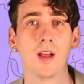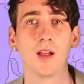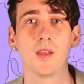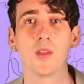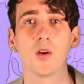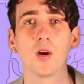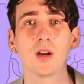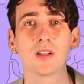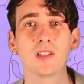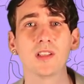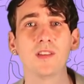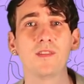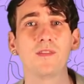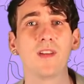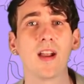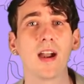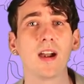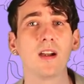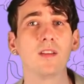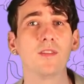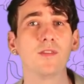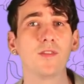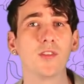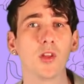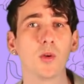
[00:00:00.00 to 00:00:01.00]
There are actually
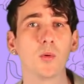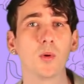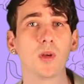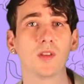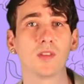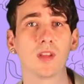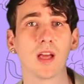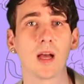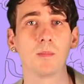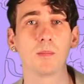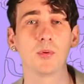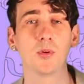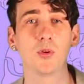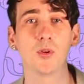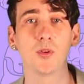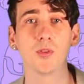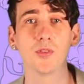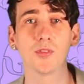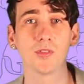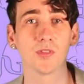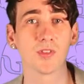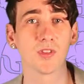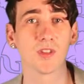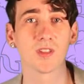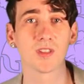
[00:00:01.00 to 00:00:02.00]
very few examples
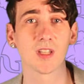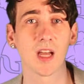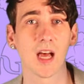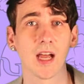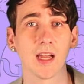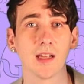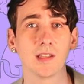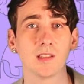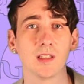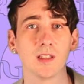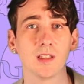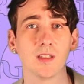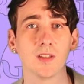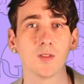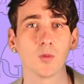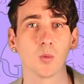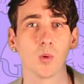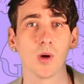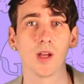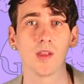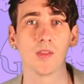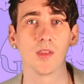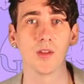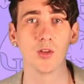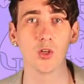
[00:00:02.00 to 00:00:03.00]
of societies
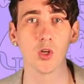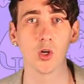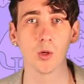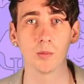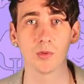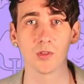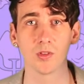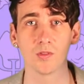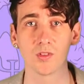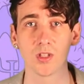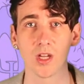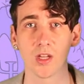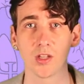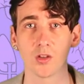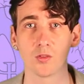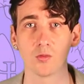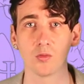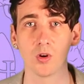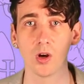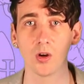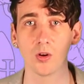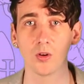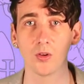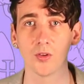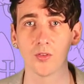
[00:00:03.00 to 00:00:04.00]
where the normative gender
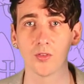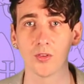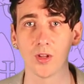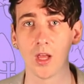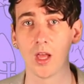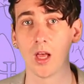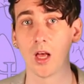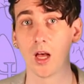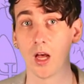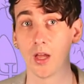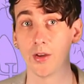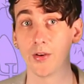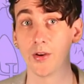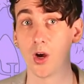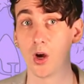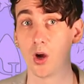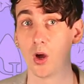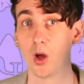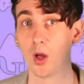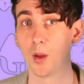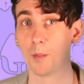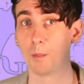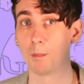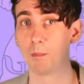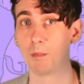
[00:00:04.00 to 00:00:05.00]
roles are not
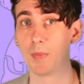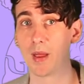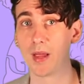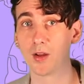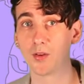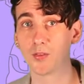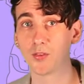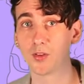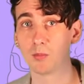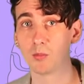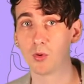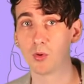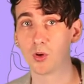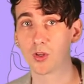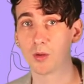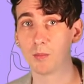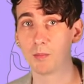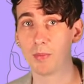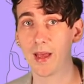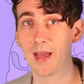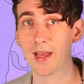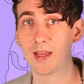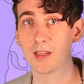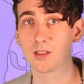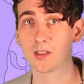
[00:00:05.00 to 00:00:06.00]
males are more
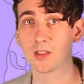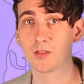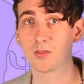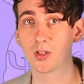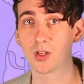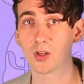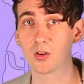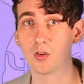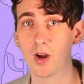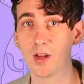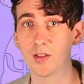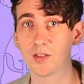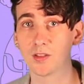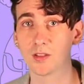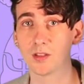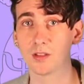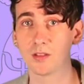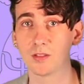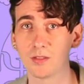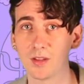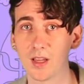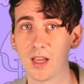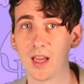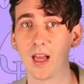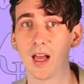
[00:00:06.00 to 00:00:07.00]
competitive and
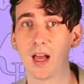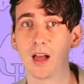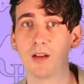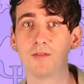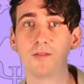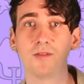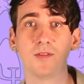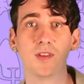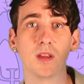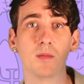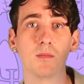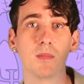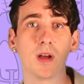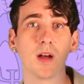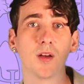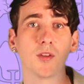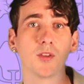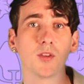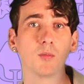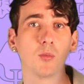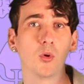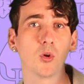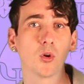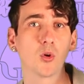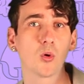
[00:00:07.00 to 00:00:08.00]
aggressive, and females
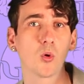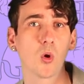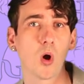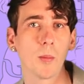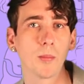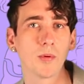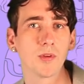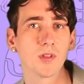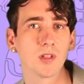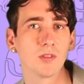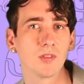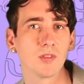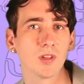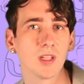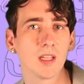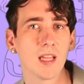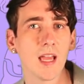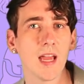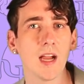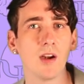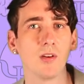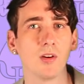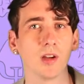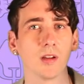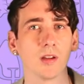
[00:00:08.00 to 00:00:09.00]
are more cooperative and
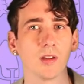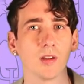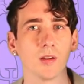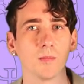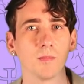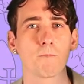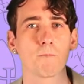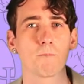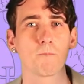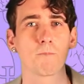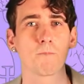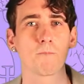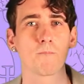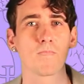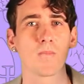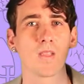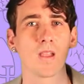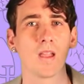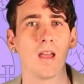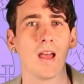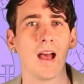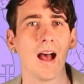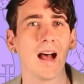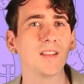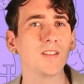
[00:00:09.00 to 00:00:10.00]
caring.
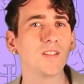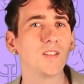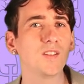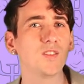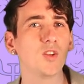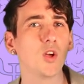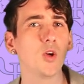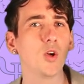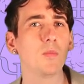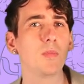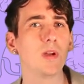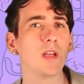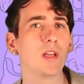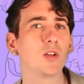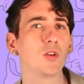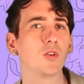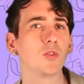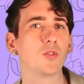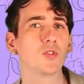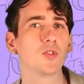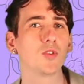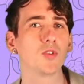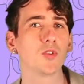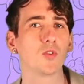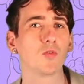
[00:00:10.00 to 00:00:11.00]
As so many
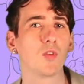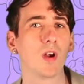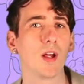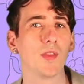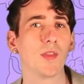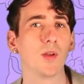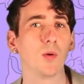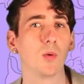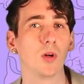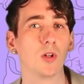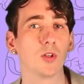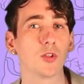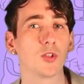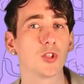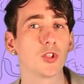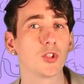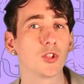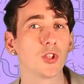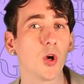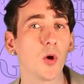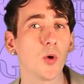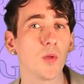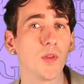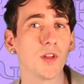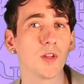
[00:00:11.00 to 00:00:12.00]
cultures around the world
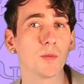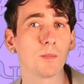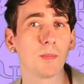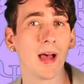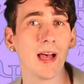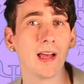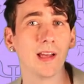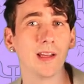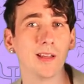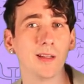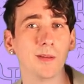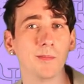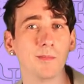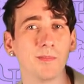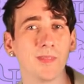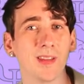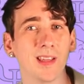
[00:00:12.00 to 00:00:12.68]
show this pattern,